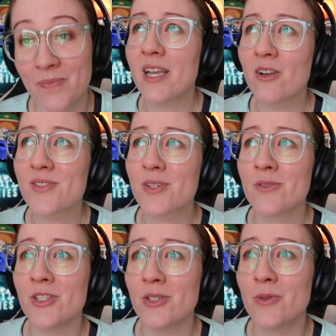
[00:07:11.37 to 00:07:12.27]
I also
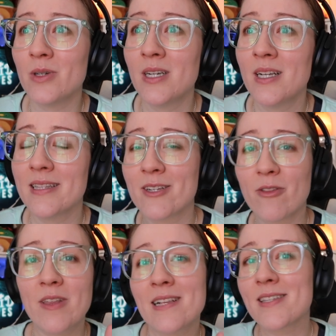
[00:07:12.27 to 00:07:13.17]
do little
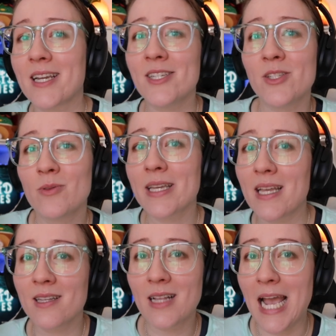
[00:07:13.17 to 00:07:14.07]
things like I do like a
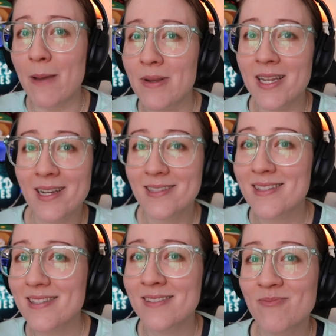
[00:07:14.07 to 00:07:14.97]
little happy dance.